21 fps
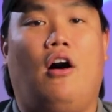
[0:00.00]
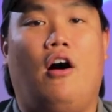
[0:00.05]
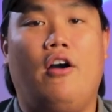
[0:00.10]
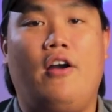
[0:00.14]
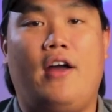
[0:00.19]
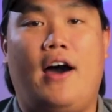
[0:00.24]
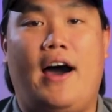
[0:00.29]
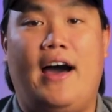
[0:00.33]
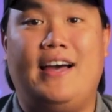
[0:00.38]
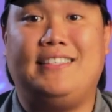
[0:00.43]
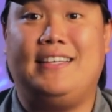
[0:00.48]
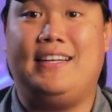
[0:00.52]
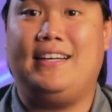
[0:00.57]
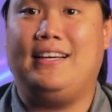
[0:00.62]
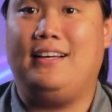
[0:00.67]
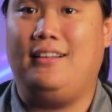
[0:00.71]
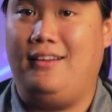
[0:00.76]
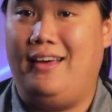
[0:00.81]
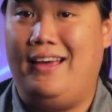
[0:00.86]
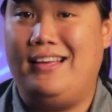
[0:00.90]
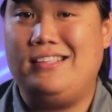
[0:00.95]
our eyes at a
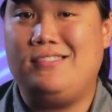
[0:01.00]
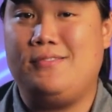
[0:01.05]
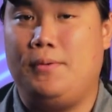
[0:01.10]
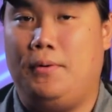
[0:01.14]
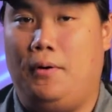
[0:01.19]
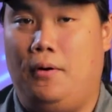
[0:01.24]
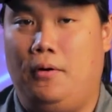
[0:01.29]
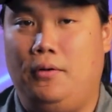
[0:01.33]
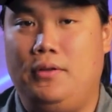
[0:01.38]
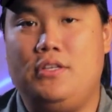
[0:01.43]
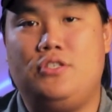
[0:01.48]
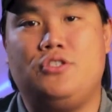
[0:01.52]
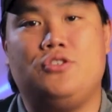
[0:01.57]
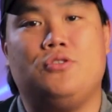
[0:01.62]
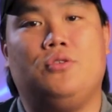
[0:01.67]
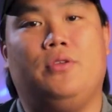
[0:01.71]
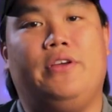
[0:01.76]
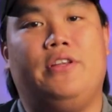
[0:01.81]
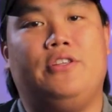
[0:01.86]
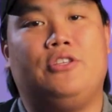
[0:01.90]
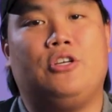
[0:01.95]
glance will only
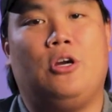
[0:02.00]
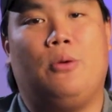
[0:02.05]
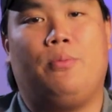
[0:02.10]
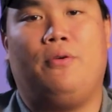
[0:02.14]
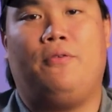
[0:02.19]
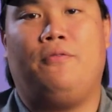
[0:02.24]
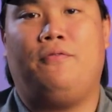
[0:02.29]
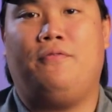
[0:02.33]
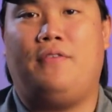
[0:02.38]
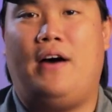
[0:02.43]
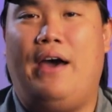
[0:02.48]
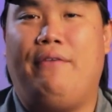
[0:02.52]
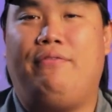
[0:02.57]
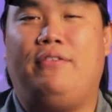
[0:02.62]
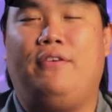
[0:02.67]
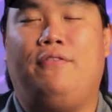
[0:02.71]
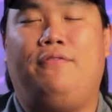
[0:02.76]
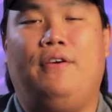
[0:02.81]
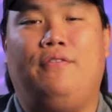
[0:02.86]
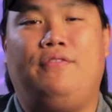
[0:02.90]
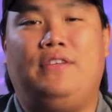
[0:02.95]
truly interpret five
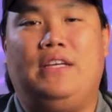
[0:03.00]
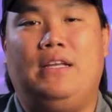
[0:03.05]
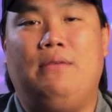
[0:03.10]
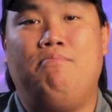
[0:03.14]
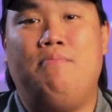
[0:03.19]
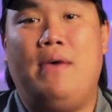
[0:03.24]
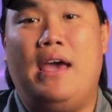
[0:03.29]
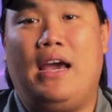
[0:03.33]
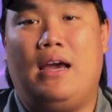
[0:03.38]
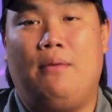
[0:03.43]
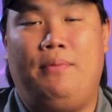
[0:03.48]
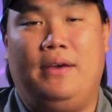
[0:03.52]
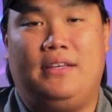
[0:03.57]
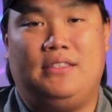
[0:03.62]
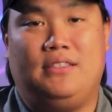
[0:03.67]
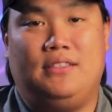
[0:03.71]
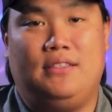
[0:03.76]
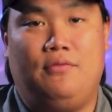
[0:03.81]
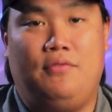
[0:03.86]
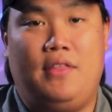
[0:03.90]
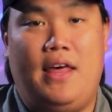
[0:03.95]
to fifteen
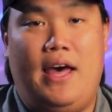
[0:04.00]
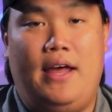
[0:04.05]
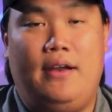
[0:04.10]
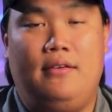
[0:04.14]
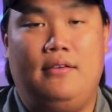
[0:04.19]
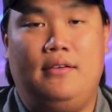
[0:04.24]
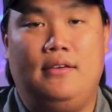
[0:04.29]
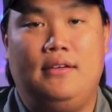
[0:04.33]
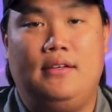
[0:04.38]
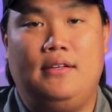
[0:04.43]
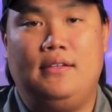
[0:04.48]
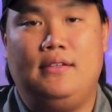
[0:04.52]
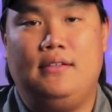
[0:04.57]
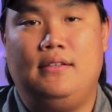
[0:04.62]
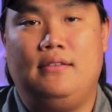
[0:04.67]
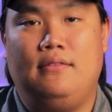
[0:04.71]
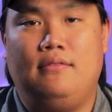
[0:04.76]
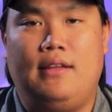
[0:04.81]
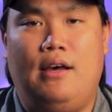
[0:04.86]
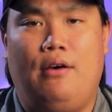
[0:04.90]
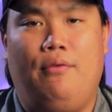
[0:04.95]
megapixels of that.
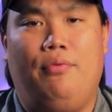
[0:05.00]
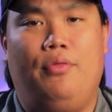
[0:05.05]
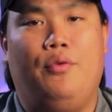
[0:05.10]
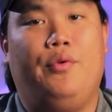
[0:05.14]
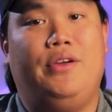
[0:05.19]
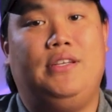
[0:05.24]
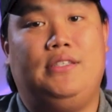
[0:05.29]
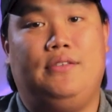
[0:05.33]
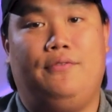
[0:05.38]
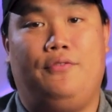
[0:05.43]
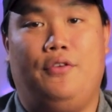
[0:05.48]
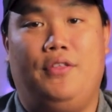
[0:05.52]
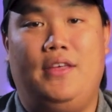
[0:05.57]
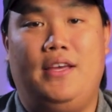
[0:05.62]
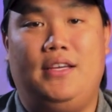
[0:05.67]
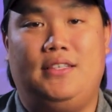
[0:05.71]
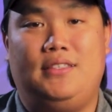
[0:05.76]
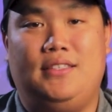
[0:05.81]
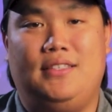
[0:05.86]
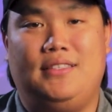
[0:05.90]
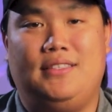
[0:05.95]
Now, the reason for
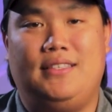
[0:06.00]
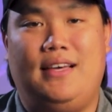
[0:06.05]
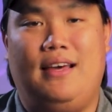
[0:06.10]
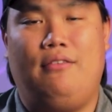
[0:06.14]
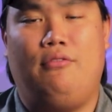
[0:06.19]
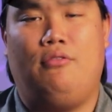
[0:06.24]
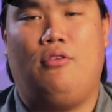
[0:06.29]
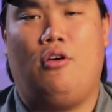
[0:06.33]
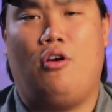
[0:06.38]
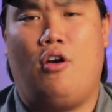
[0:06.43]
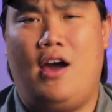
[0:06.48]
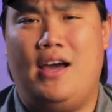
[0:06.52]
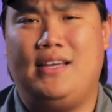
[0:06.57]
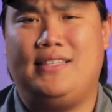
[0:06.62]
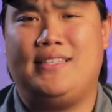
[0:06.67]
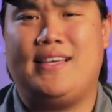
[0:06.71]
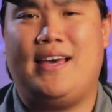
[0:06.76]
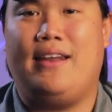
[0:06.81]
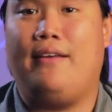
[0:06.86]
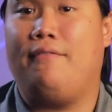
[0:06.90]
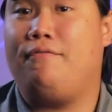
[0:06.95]
this is that our
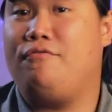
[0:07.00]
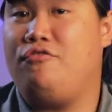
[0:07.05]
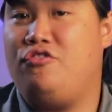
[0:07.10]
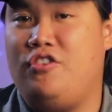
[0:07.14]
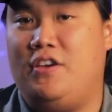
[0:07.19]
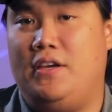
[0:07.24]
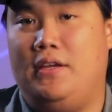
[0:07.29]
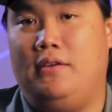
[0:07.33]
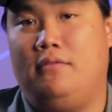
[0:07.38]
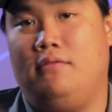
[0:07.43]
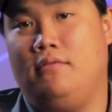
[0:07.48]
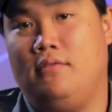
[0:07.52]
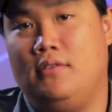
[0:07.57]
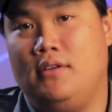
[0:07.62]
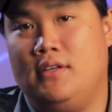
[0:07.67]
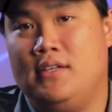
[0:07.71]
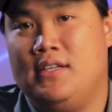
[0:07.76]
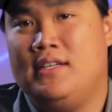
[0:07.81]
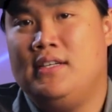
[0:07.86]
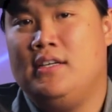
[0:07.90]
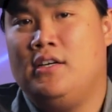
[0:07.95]
eyes kind of cheat.
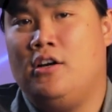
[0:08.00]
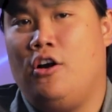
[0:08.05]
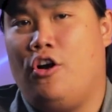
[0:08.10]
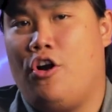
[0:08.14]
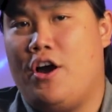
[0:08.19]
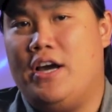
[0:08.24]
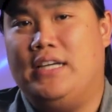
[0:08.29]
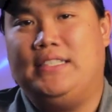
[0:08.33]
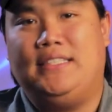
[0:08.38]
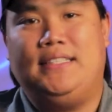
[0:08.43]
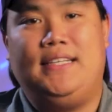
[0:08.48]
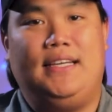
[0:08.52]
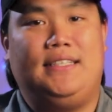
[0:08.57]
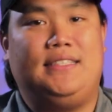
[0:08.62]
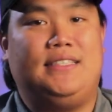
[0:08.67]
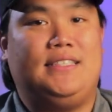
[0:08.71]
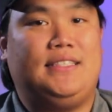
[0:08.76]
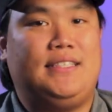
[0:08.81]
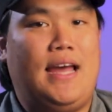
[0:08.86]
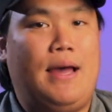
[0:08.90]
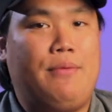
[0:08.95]
Our eyes take
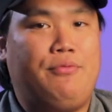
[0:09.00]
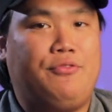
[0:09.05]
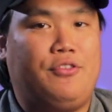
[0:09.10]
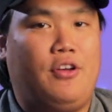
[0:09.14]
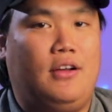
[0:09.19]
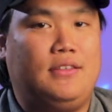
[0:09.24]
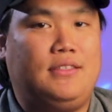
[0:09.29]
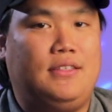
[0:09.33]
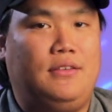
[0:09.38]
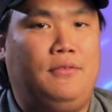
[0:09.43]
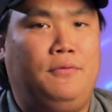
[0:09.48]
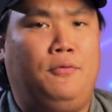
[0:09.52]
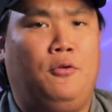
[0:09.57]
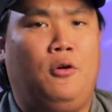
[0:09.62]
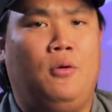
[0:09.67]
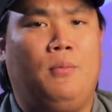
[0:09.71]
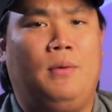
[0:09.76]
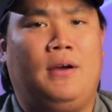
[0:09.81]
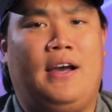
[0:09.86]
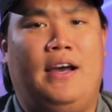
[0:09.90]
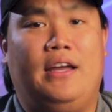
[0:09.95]
snapshots and
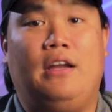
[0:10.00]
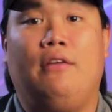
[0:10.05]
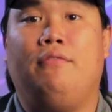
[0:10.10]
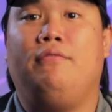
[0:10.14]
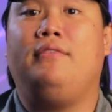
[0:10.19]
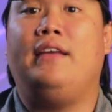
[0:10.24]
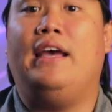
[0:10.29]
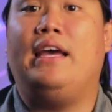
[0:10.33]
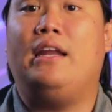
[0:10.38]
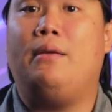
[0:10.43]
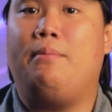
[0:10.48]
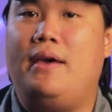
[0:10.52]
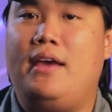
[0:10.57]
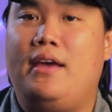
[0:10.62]
form a kind of data